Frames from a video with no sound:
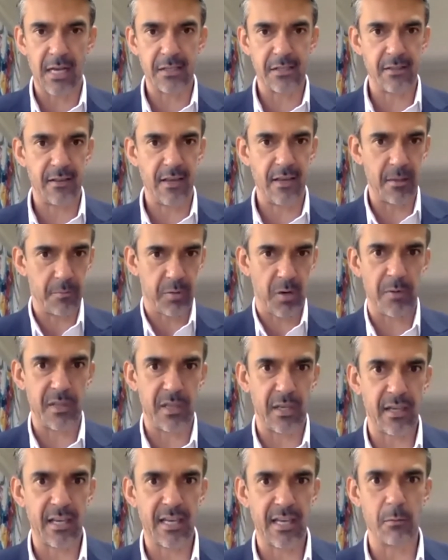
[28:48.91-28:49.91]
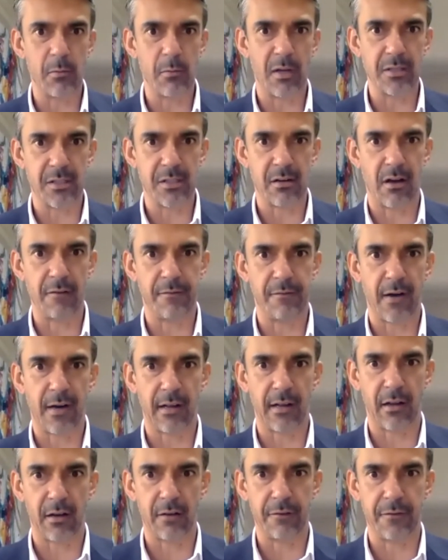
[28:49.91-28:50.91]
So they're probably the key ones that I find a
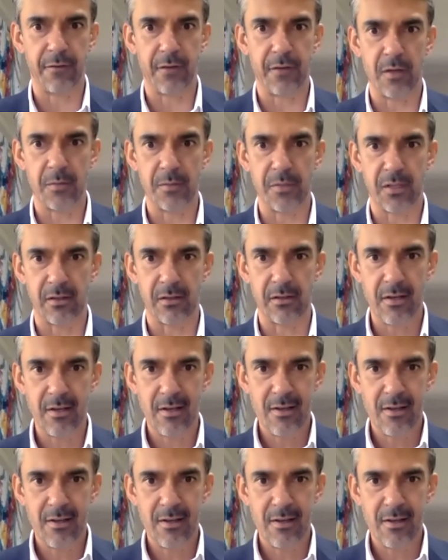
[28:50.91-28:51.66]
lot of firms on.